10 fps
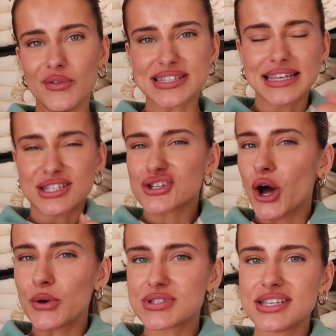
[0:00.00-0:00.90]
obviously it's
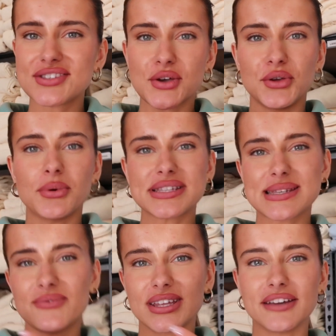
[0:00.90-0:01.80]
cozy, so you want
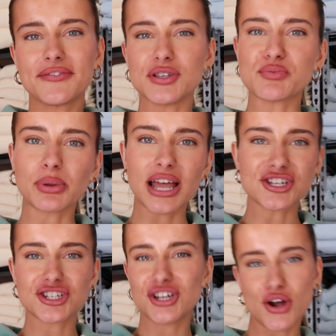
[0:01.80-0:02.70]
something that feels
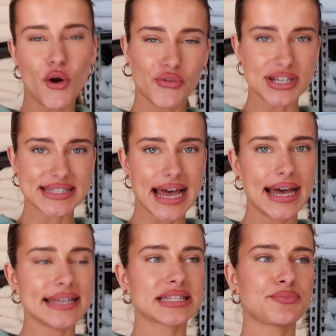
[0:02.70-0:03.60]
plushy and
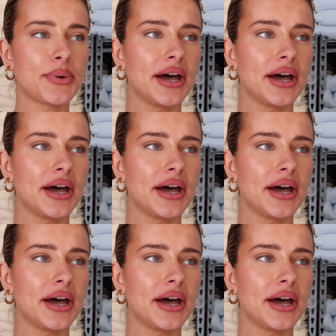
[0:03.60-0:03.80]
oversized,